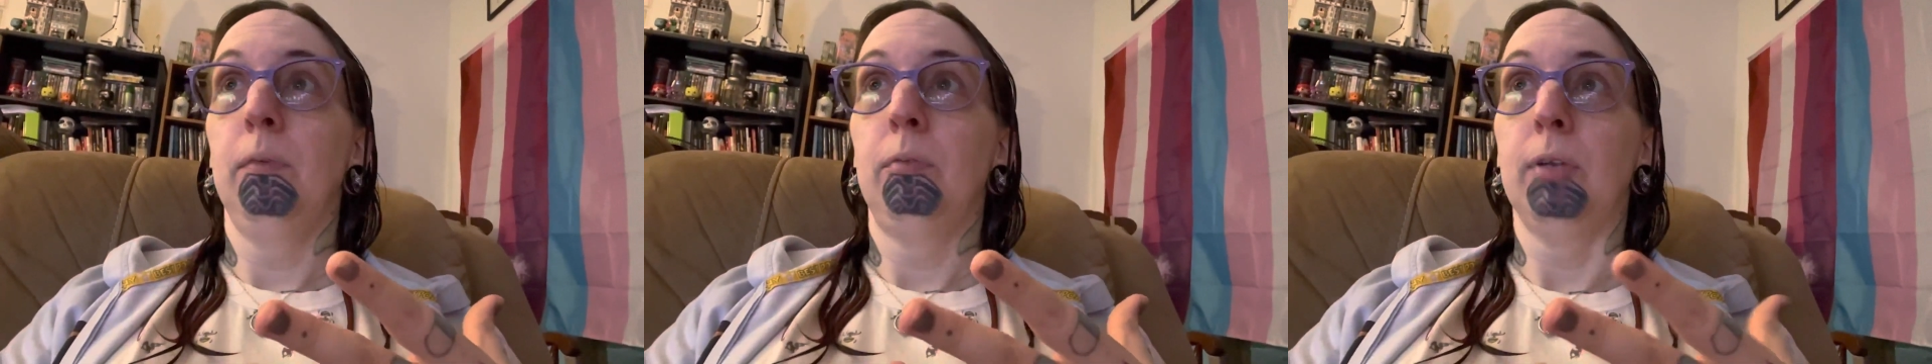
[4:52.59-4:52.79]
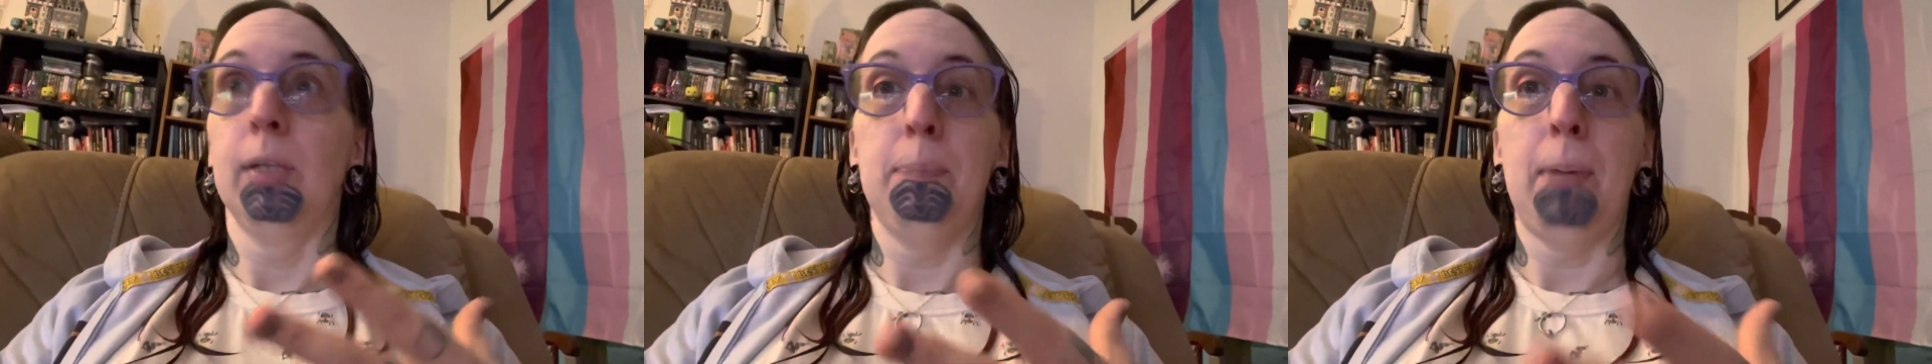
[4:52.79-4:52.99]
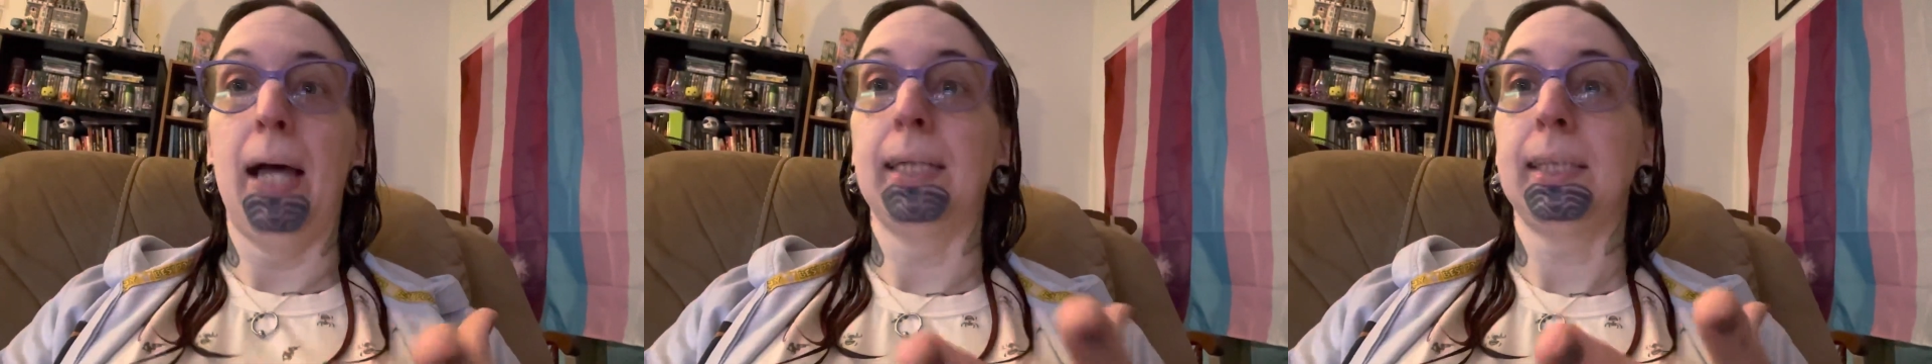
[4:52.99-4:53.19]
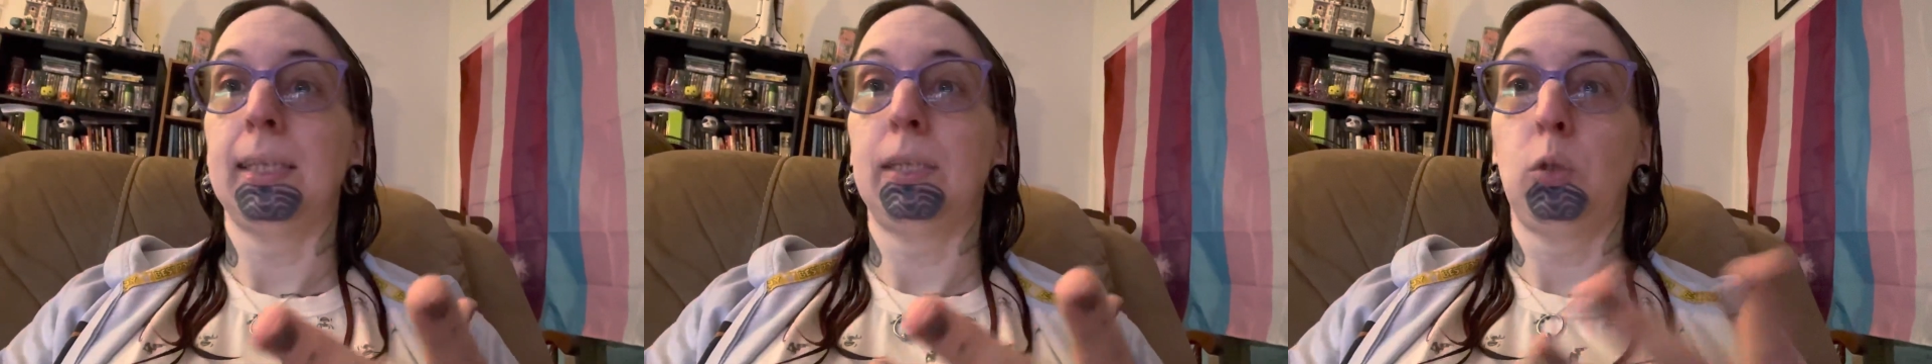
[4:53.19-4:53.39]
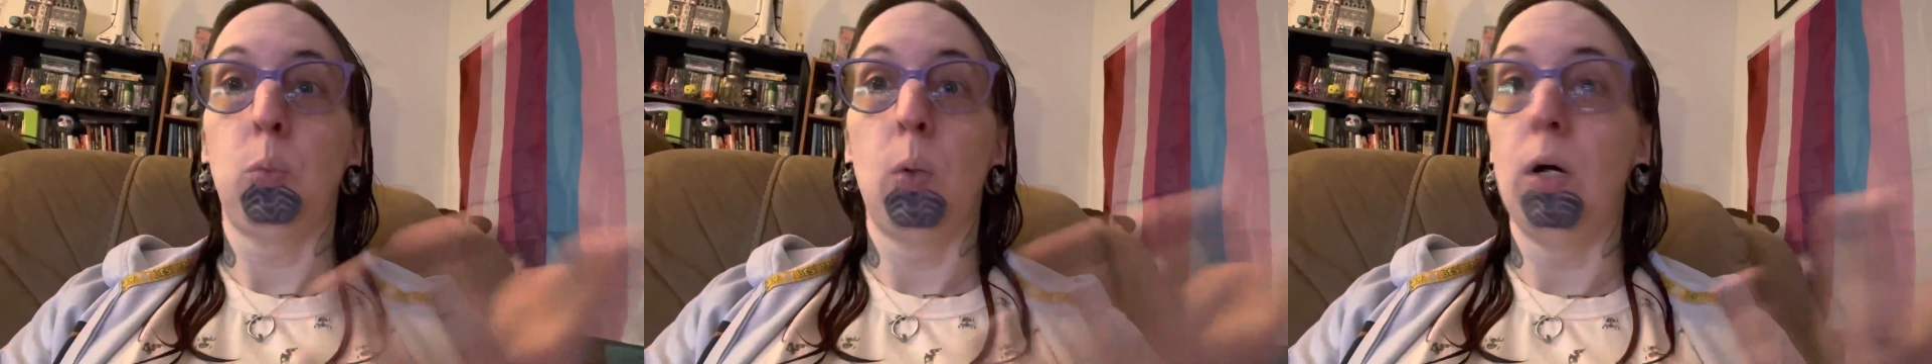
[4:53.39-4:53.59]
for the
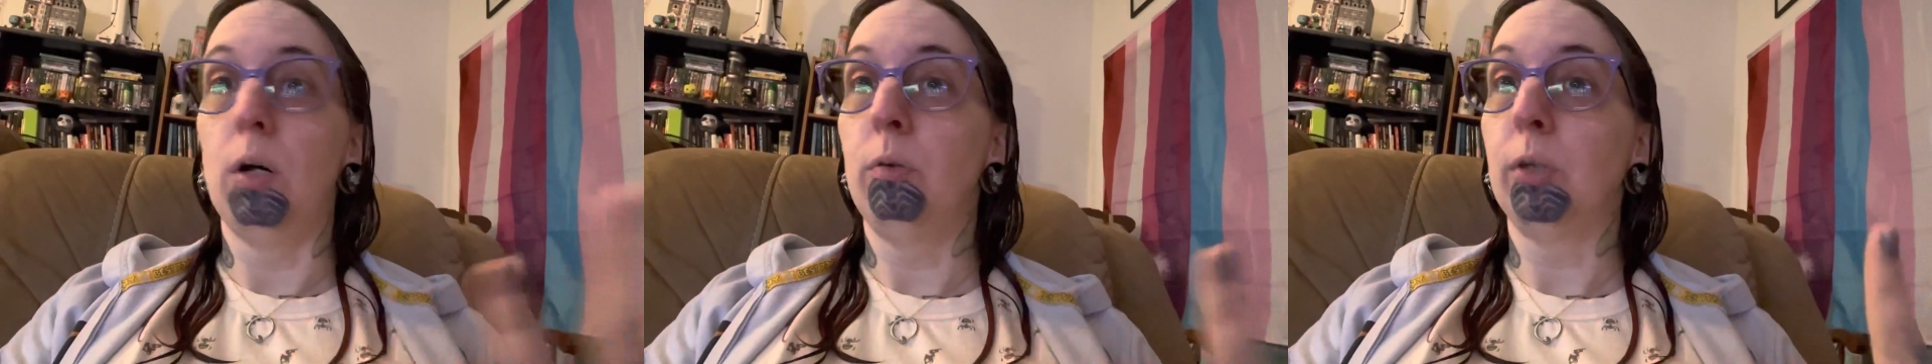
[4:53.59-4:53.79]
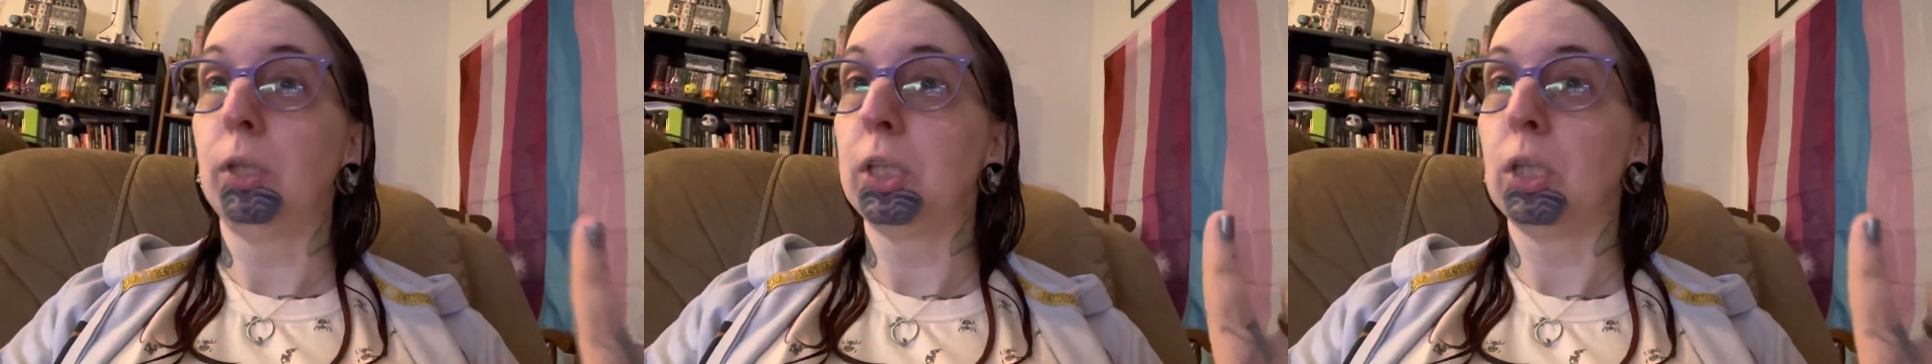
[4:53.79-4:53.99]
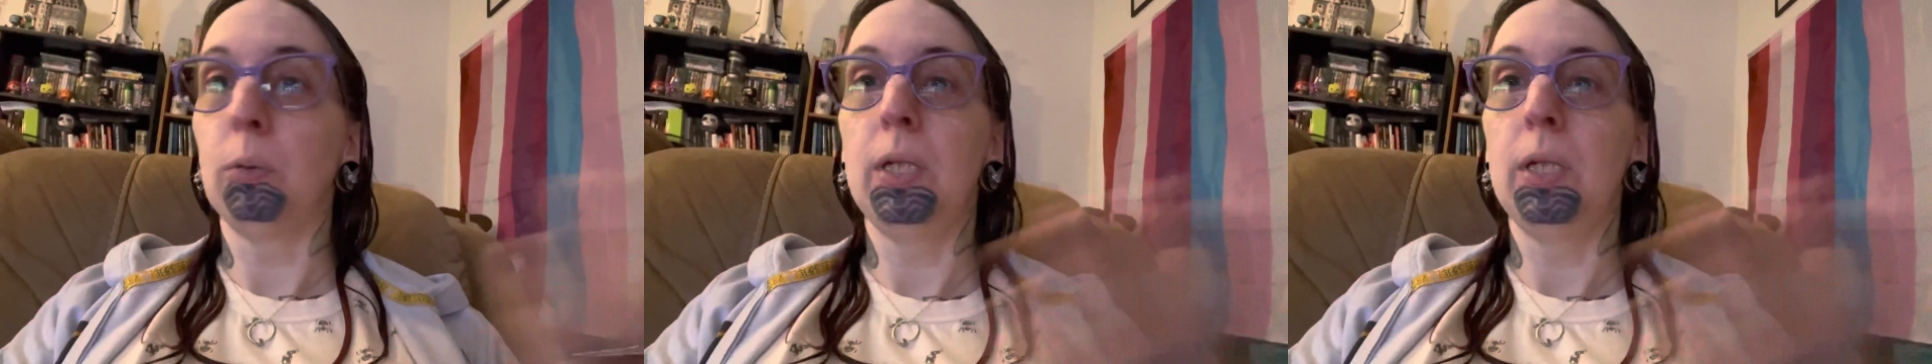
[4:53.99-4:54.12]
past 12 or so